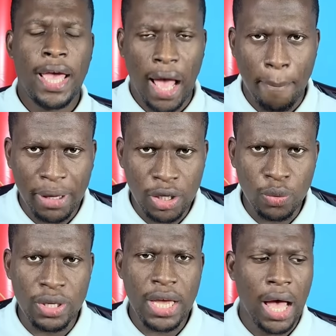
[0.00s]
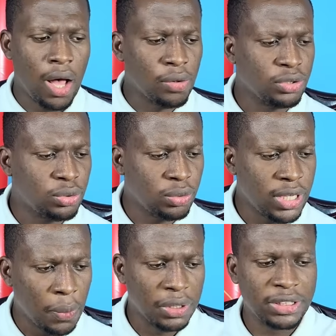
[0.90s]
Happy New Year also.
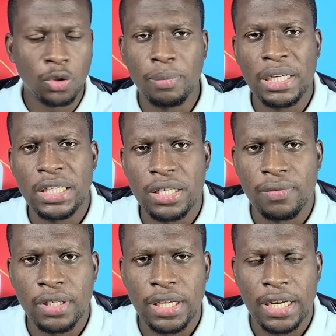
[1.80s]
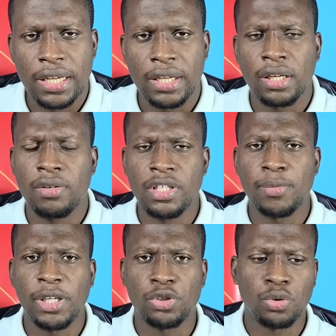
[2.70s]
Yeah, what's Sober TV? Yeah, the
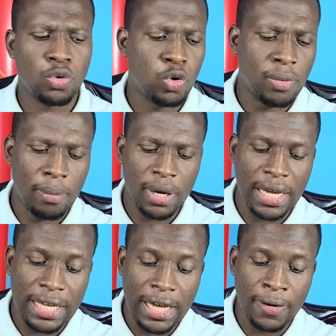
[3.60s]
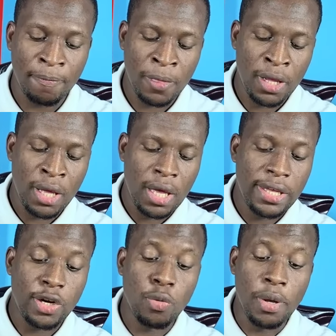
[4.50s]
Christmas song come on. Again,
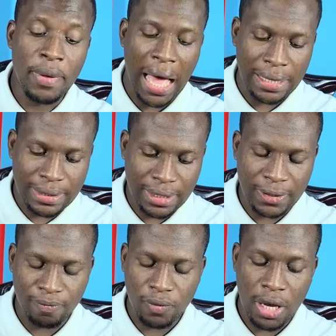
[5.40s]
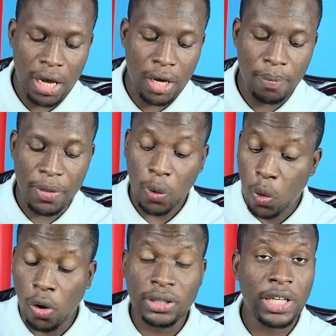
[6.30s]
yeah, the obi bia se. The
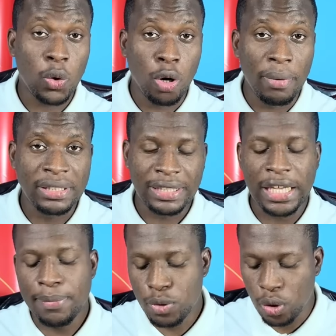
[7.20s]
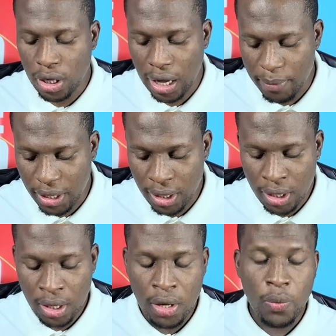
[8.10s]
calls, the comments, it keeps on coming.
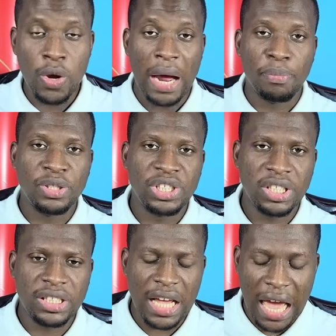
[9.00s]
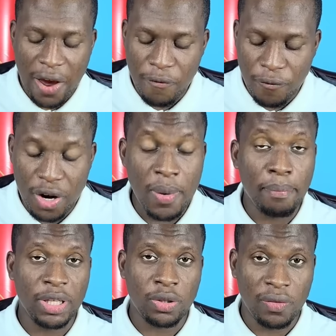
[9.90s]
We appreciate
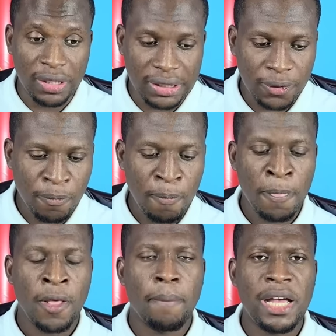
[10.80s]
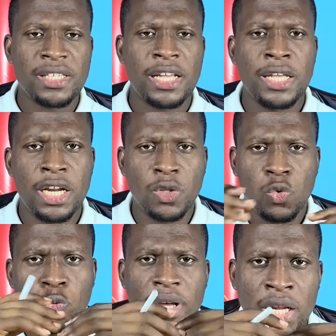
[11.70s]
every bit of it. But send yeah, the
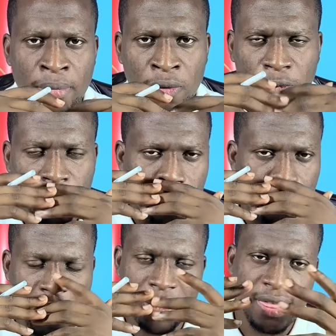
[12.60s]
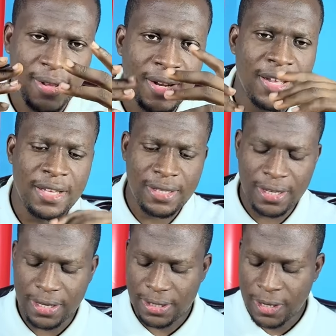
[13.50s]
2 minutes no for bare 3 days
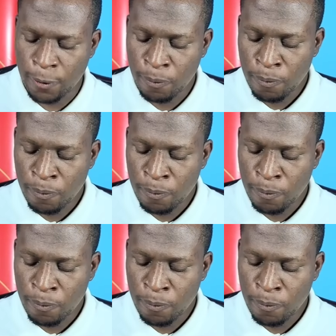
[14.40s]
needs.